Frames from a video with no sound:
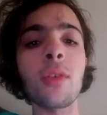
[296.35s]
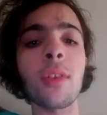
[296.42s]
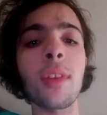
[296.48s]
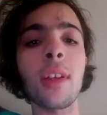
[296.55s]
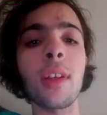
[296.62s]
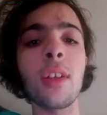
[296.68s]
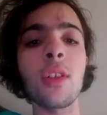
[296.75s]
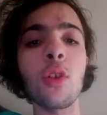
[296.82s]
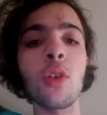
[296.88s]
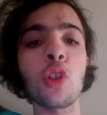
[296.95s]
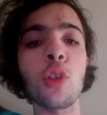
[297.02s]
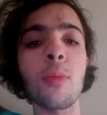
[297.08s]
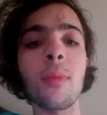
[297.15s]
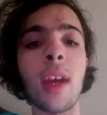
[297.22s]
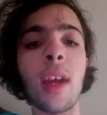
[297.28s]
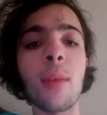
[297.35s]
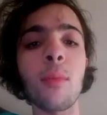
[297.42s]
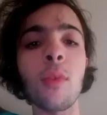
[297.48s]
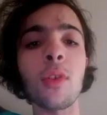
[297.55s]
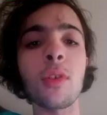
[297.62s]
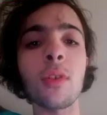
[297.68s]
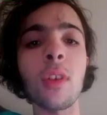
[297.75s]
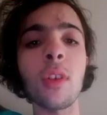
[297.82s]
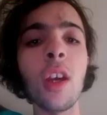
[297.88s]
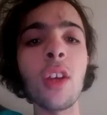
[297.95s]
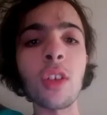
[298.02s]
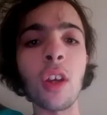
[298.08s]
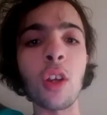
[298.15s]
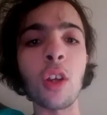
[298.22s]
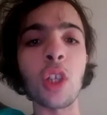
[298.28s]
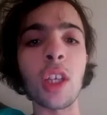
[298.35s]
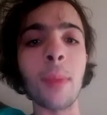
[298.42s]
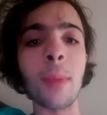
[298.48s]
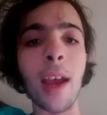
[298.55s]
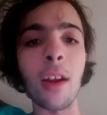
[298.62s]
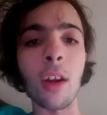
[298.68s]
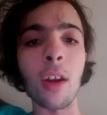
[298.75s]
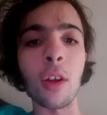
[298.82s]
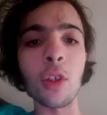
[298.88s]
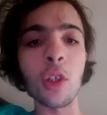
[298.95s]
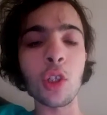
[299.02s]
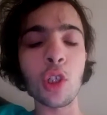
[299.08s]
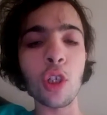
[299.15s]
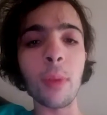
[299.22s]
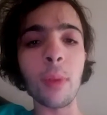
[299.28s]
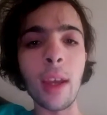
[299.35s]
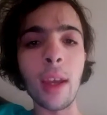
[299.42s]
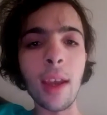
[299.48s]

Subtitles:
I think his YouTube name was. Go check him out on YouTube.